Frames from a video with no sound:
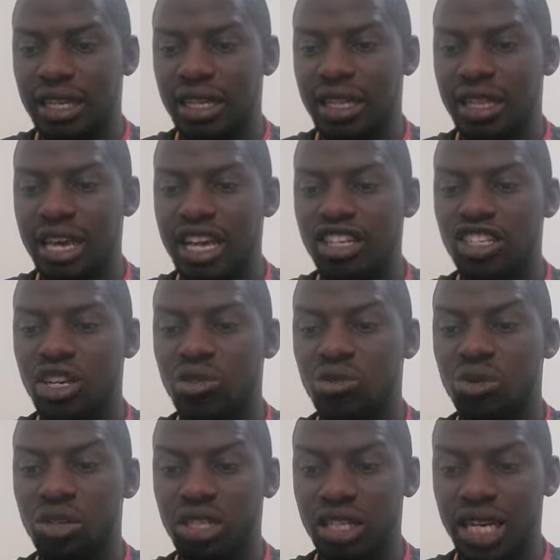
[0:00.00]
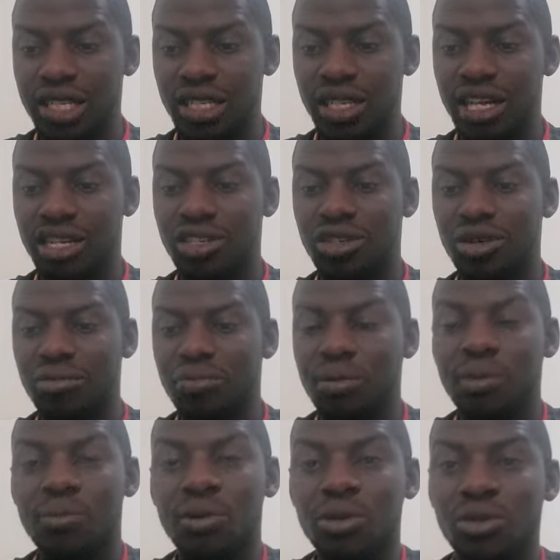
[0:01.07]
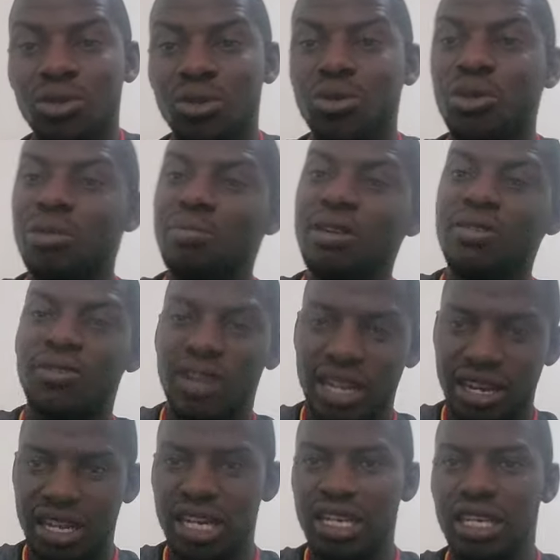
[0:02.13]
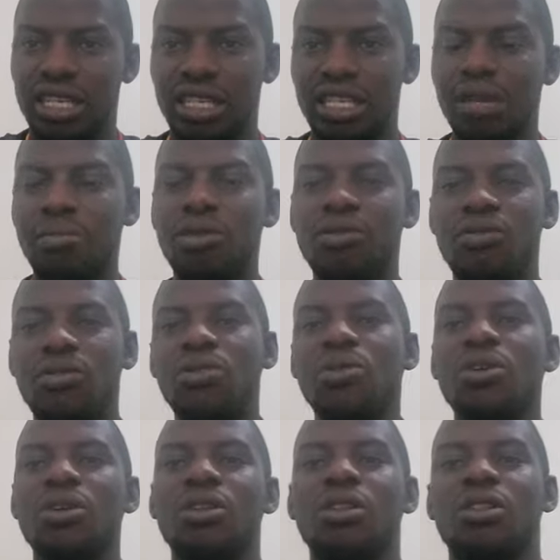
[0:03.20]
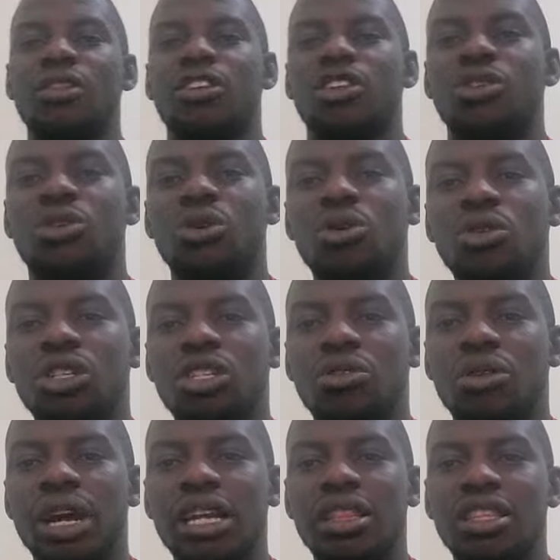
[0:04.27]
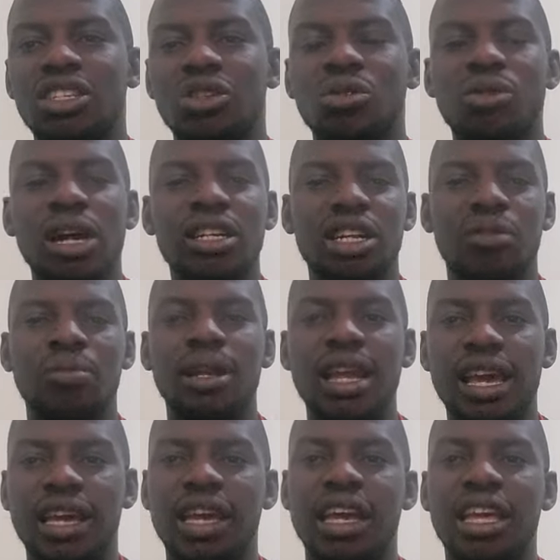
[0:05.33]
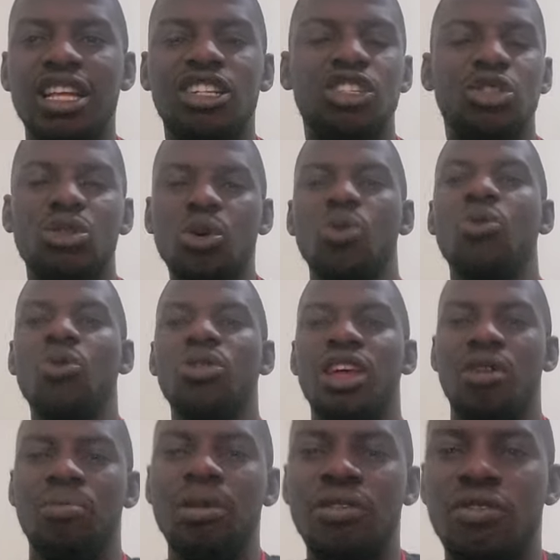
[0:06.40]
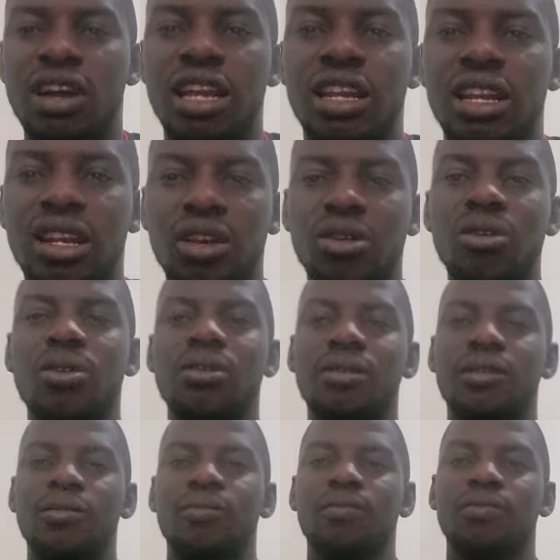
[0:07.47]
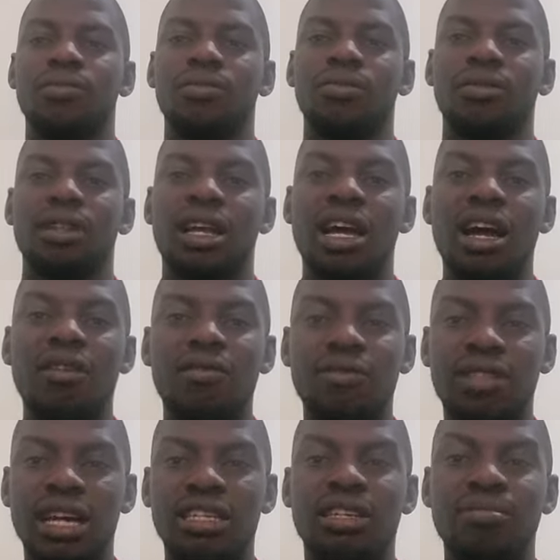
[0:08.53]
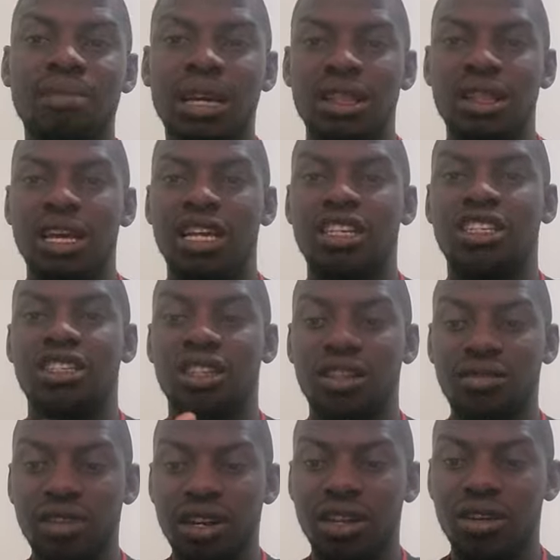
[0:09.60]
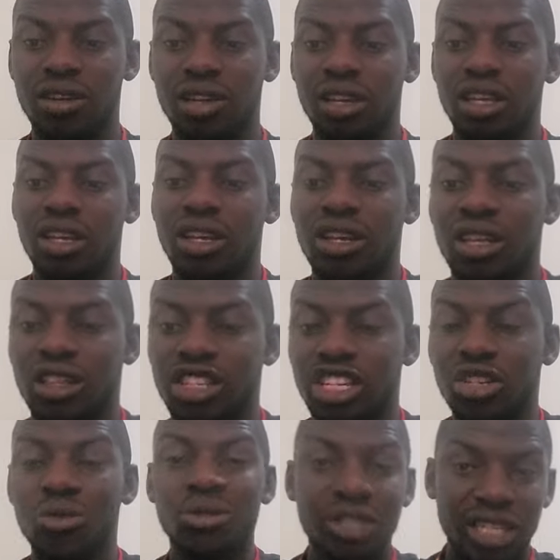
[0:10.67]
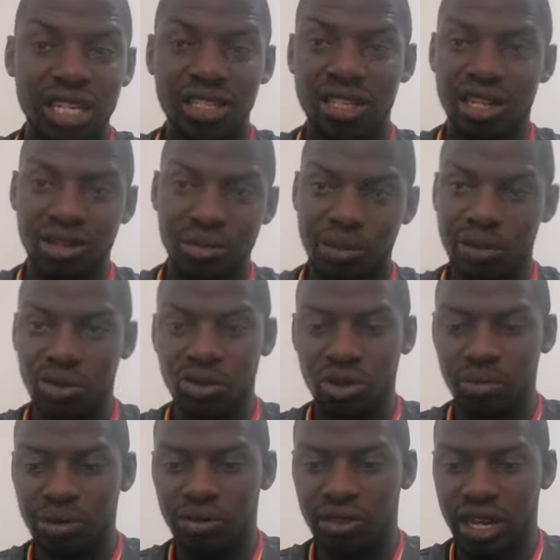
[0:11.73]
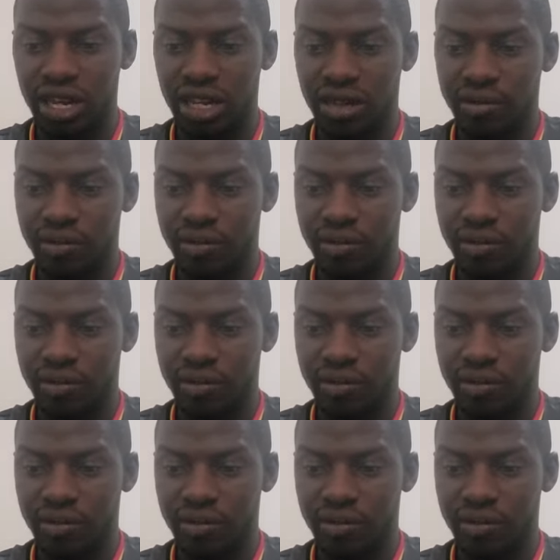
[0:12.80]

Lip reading: there is a good chance that your proposal won't be funded. Some of you don't write this grant and be like, it's so good I'll be funded. No, have that in mind, that even there's a good chance that your proposal won't be funded.